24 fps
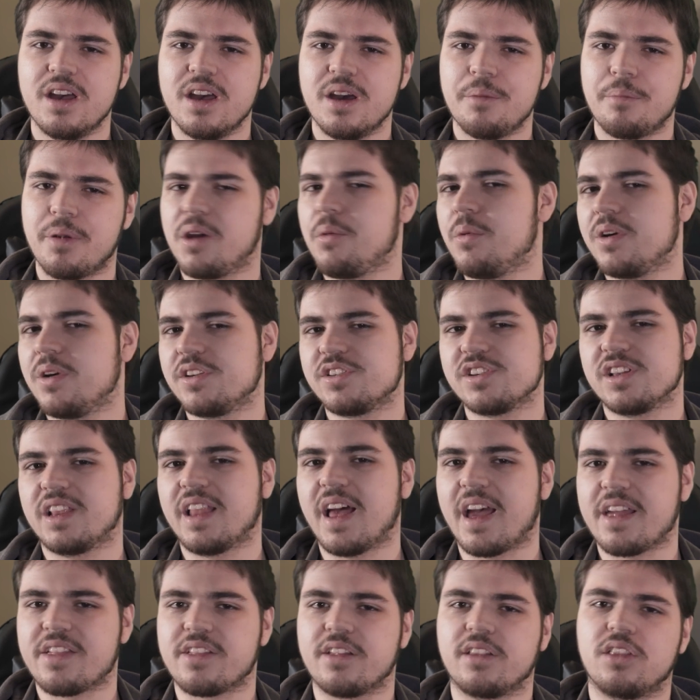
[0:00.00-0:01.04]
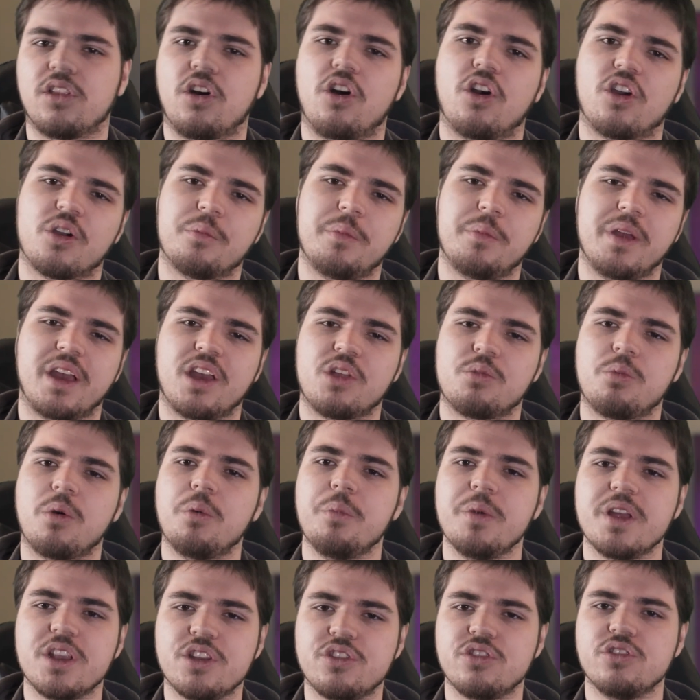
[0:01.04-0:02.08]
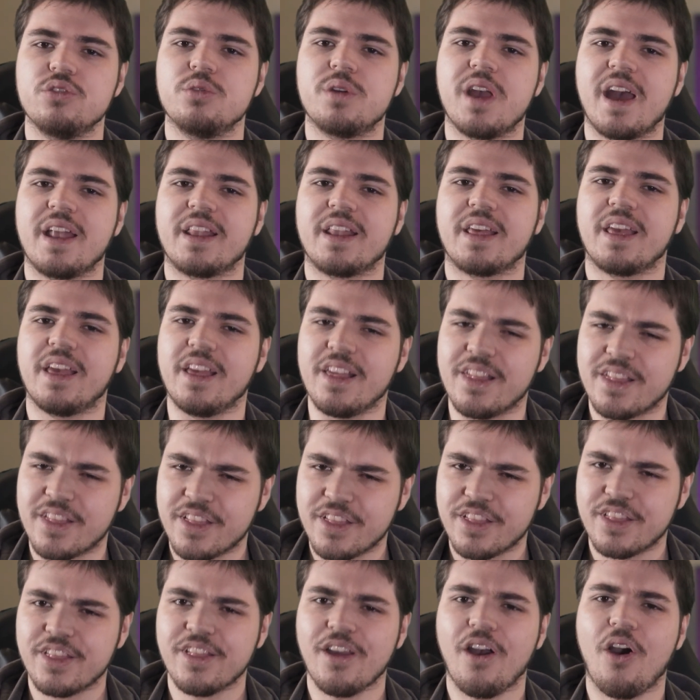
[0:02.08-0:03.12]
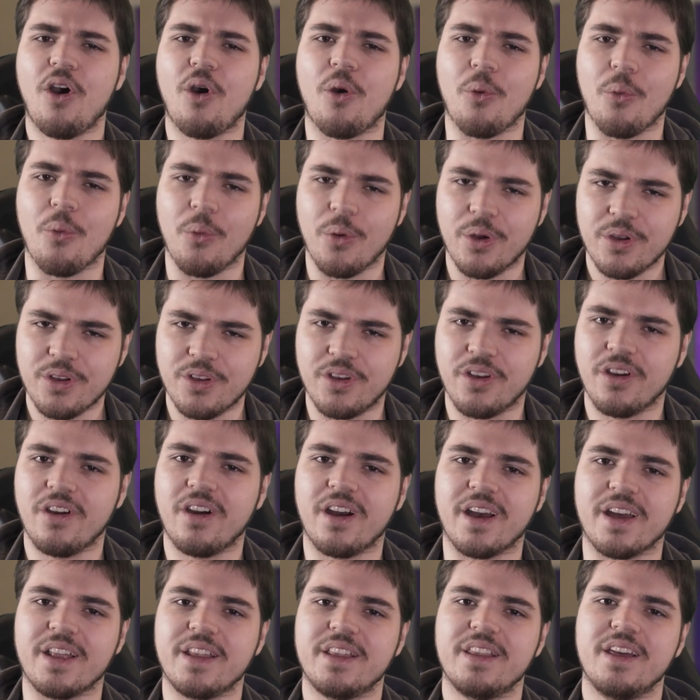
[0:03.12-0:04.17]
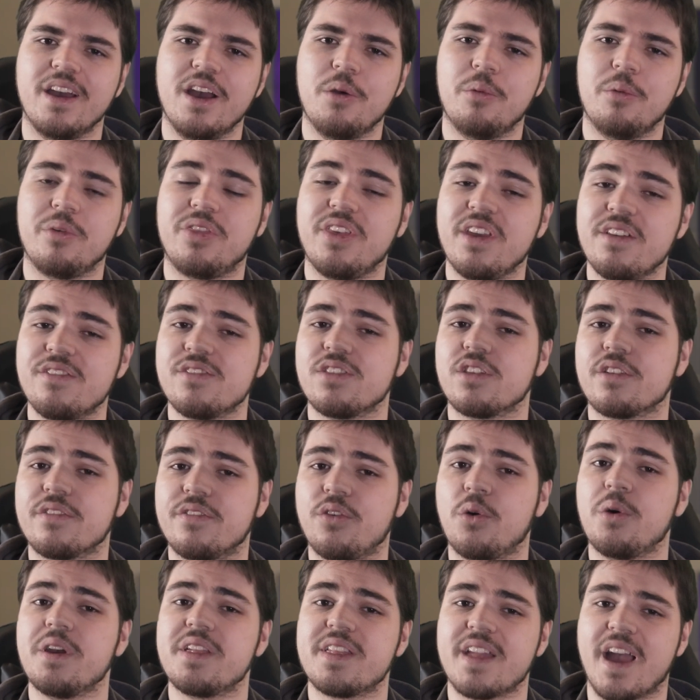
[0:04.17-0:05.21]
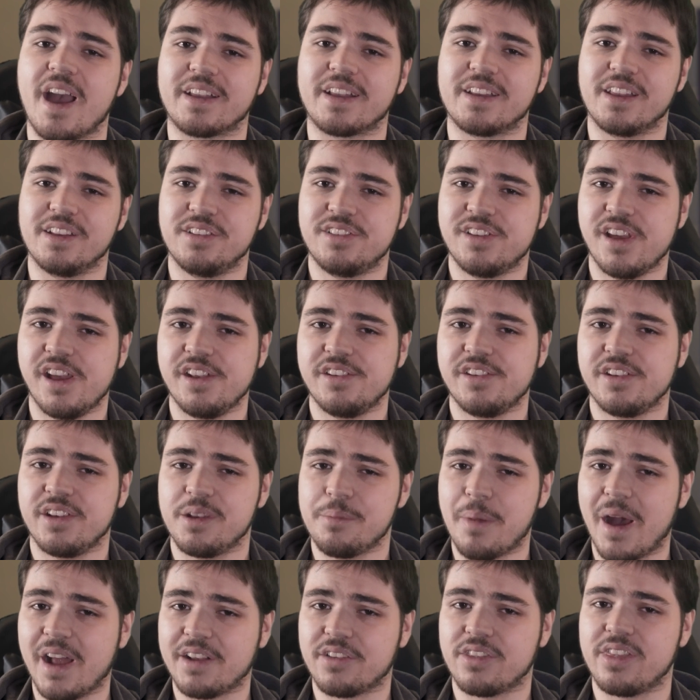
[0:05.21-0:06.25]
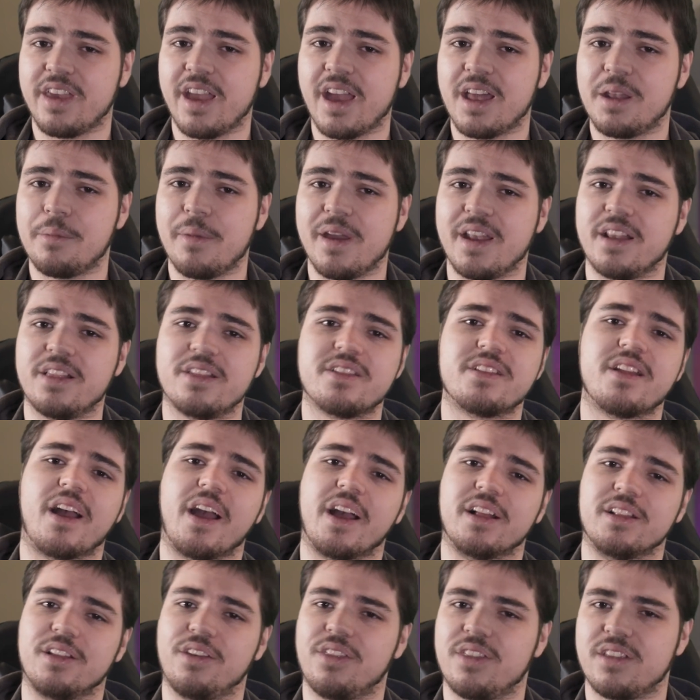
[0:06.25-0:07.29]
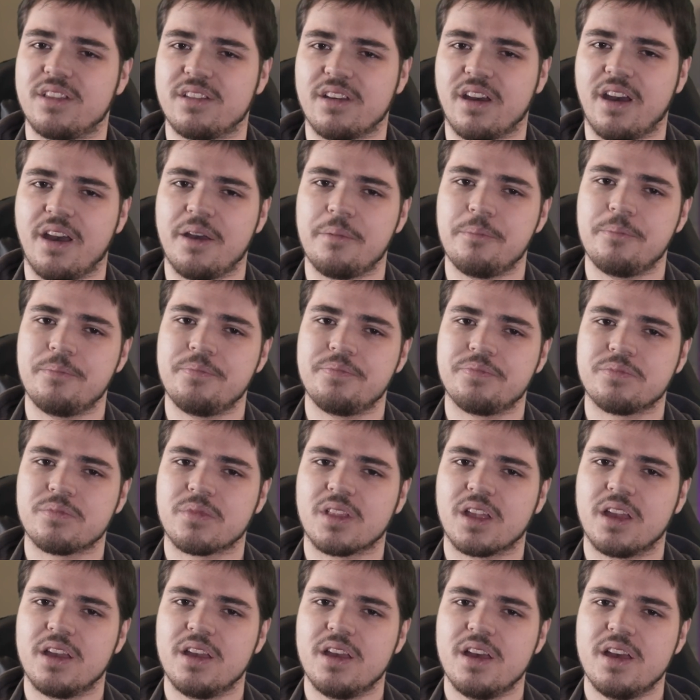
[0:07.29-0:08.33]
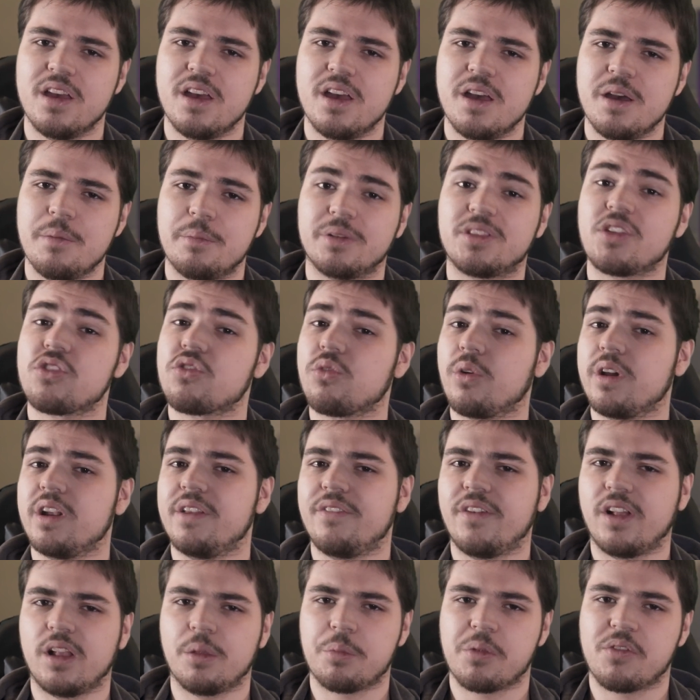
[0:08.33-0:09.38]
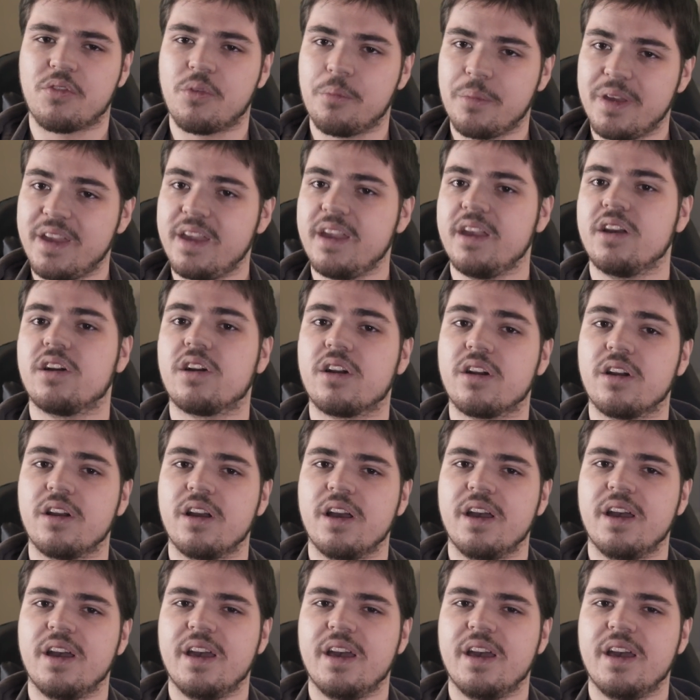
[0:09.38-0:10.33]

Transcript: but I wish it lasted longer because what we do get is so good, with even their voice acting changing to match the animated style of the time. But the story develops from here